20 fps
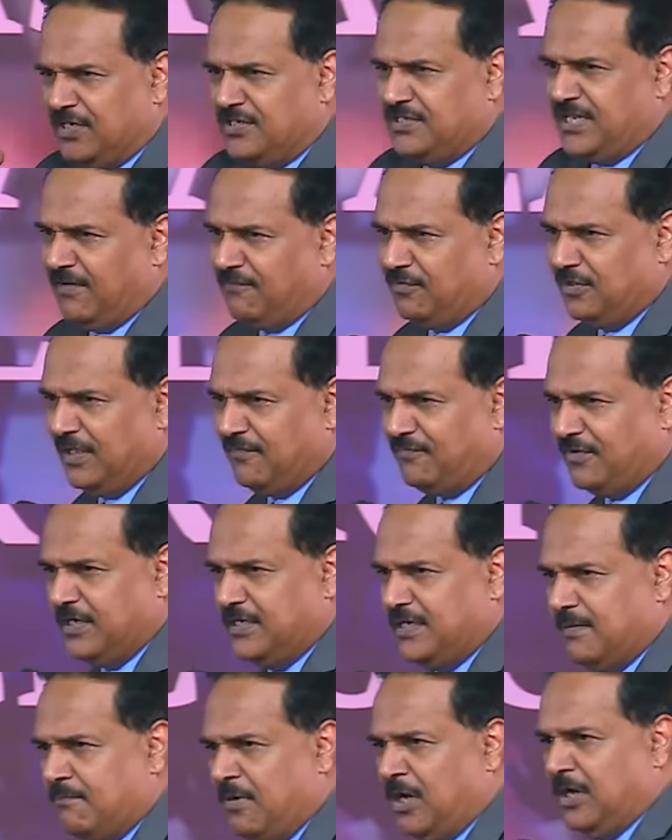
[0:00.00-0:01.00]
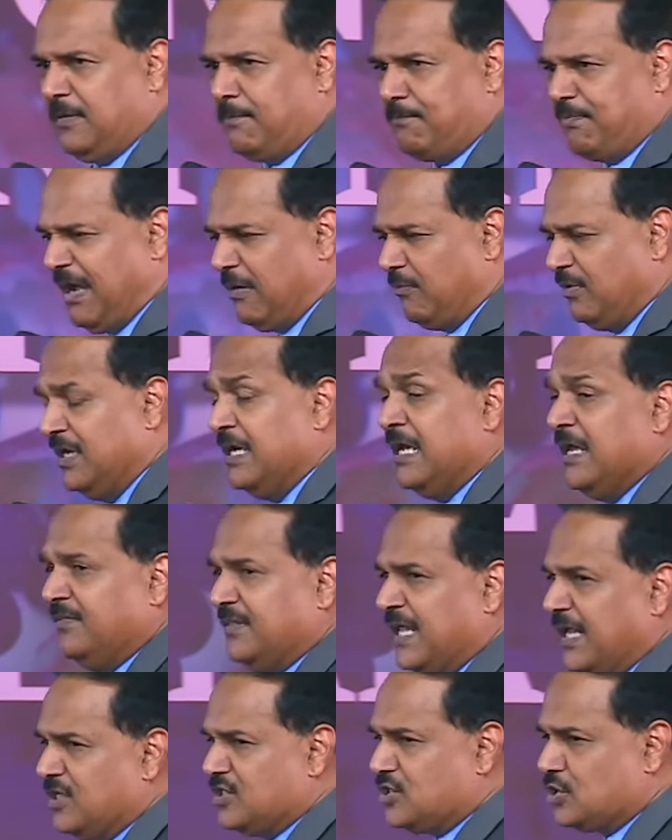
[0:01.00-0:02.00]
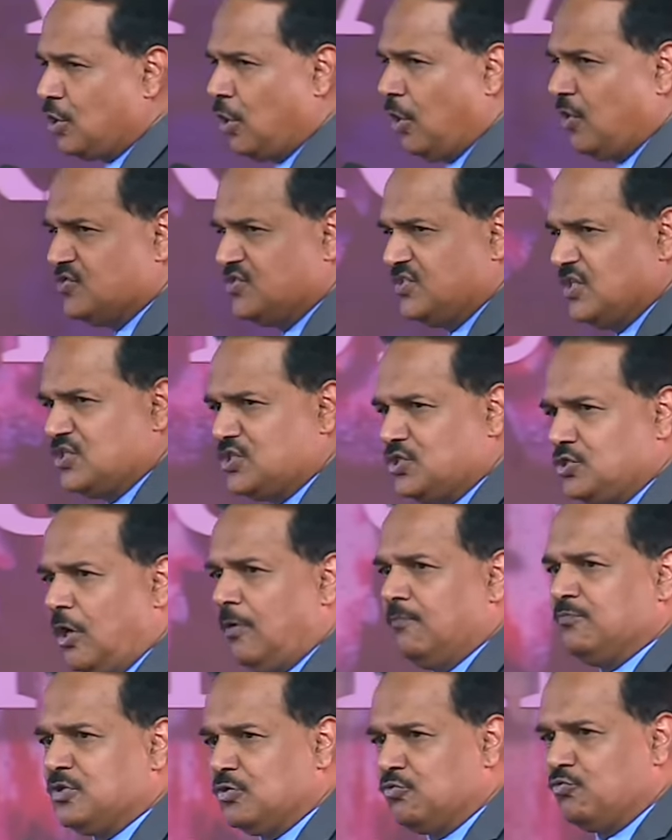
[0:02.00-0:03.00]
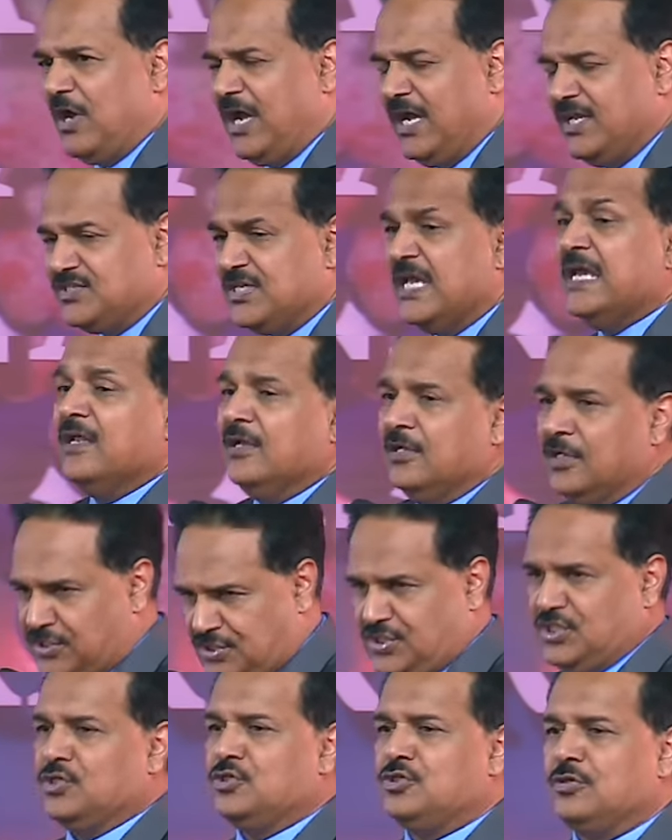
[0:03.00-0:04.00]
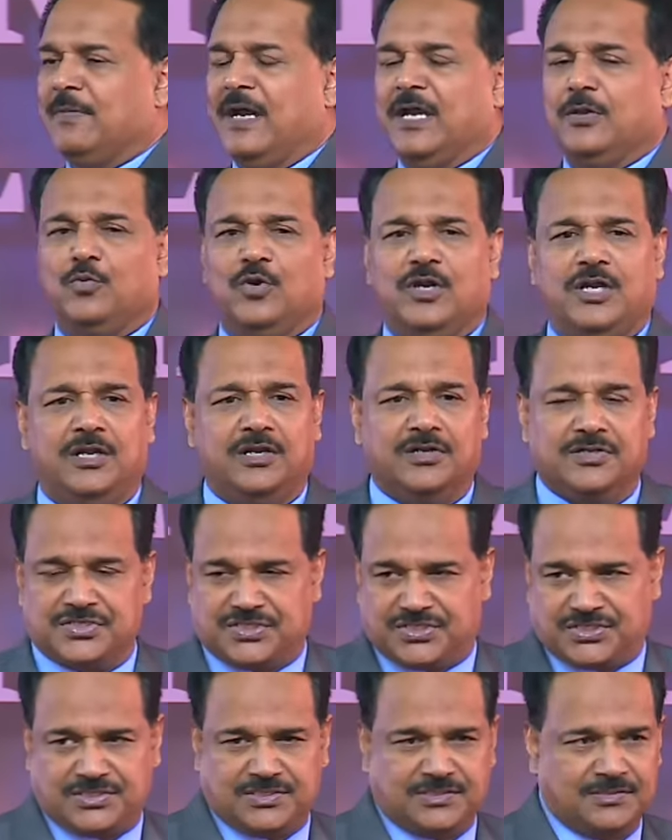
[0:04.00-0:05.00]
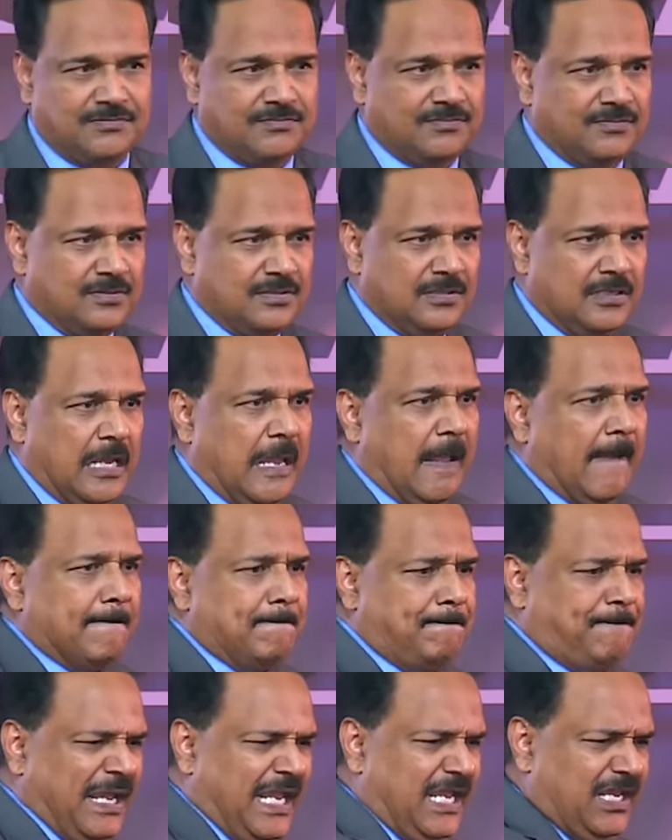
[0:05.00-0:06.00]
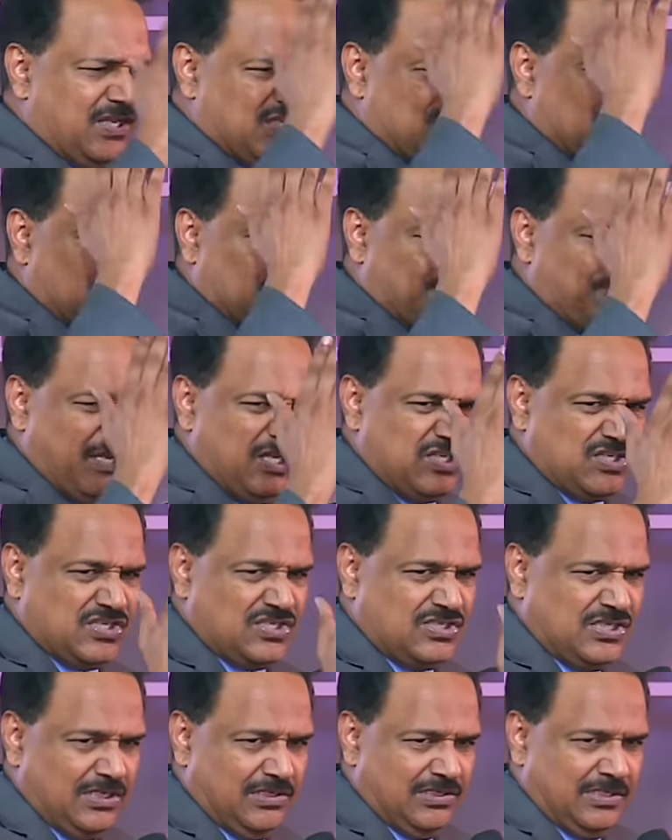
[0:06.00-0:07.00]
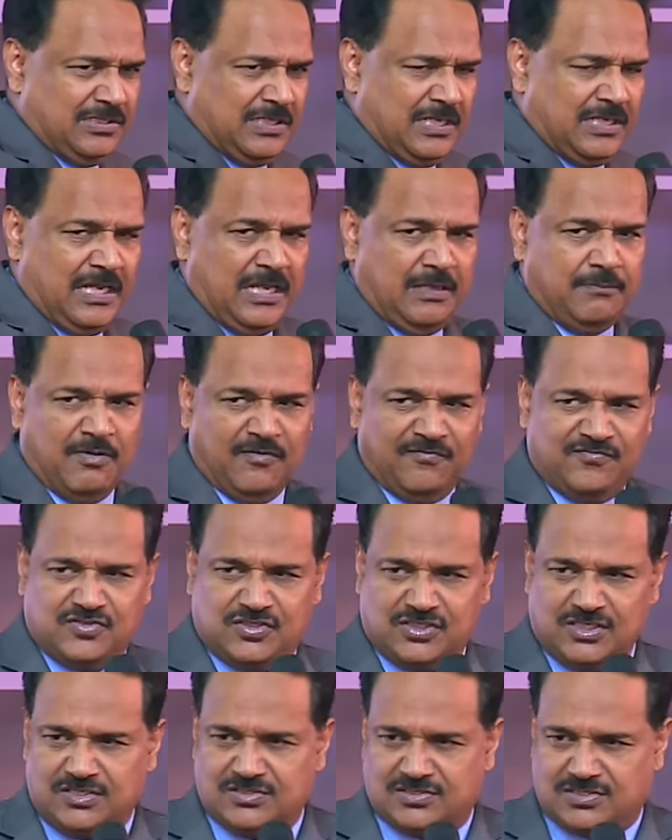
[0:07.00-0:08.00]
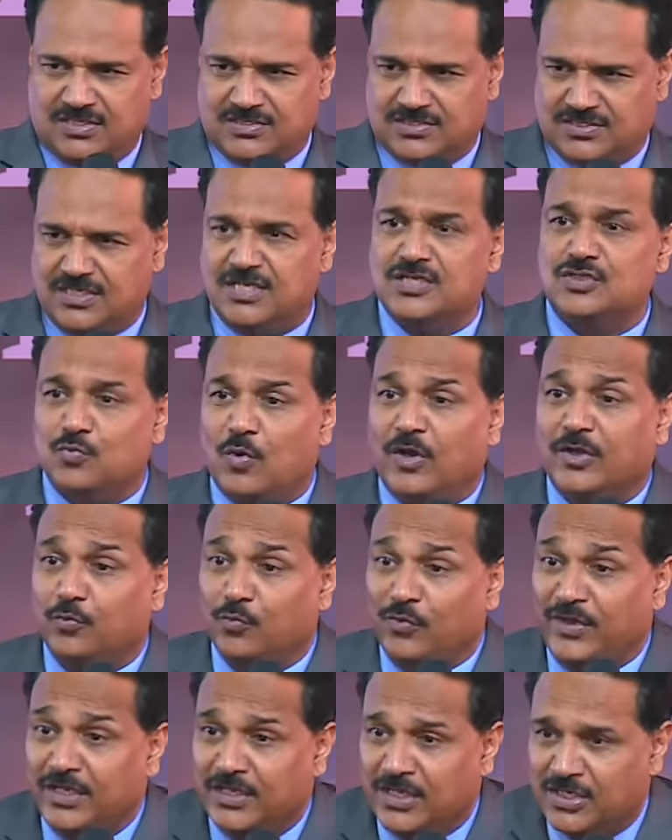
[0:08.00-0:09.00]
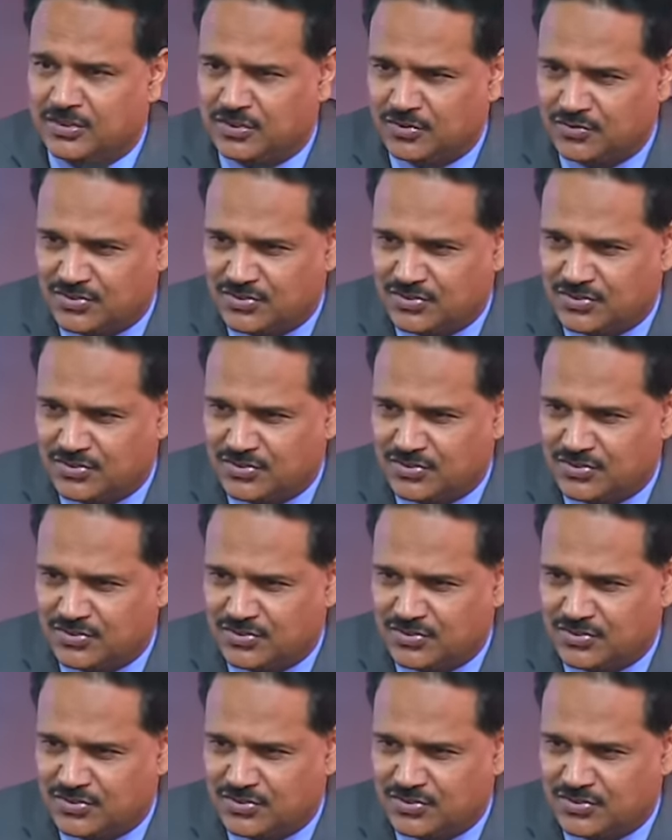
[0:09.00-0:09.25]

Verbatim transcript: devil, every demonic power that has caused this storm to rise, listen to my words. Peace be still in the name of Jesus is what we need to